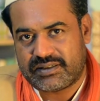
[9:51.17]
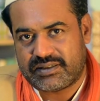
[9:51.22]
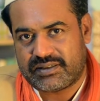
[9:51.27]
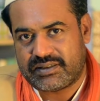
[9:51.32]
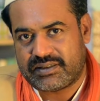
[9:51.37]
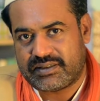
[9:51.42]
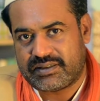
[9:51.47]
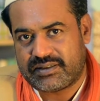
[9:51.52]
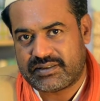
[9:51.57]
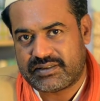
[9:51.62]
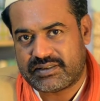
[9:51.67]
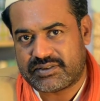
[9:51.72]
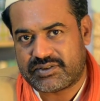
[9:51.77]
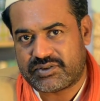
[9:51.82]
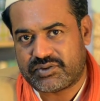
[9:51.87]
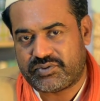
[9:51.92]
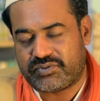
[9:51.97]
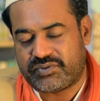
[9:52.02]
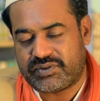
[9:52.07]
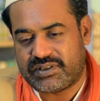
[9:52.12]
the
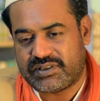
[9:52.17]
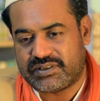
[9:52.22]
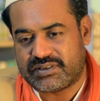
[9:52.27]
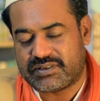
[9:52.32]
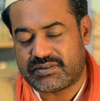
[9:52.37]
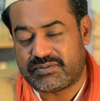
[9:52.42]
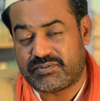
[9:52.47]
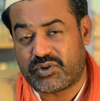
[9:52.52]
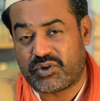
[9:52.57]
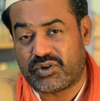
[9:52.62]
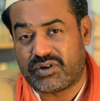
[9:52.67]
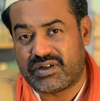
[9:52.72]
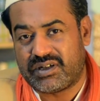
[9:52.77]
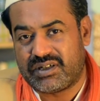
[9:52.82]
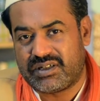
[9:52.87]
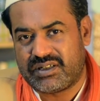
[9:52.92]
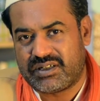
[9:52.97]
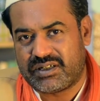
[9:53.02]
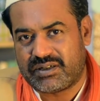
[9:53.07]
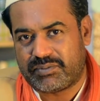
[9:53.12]
Sufism or
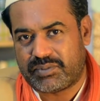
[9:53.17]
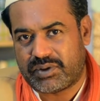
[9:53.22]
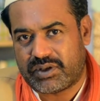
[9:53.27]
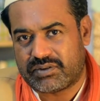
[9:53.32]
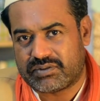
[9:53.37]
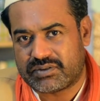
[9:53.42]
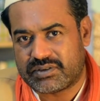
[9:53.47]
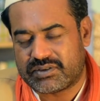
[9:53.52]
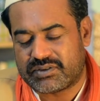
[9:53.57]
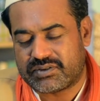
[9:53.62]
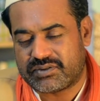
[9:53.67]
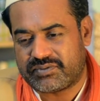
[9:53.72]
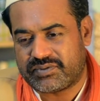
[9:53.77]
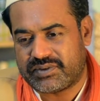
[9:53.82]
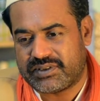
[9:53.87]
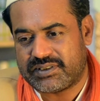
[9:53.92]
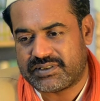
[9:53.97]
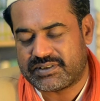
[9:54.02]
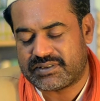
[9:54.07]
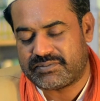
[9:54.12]
learning about the
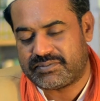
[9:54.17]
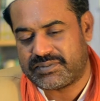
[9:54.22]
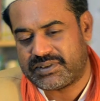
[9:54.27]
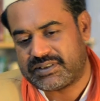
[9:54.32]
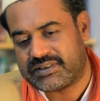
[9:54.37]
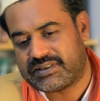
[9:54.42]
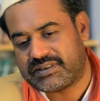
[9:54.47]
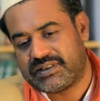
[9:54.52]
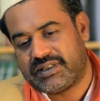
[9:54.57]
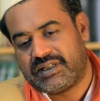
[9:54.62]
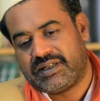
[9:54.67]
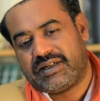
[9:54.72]
Sufism, is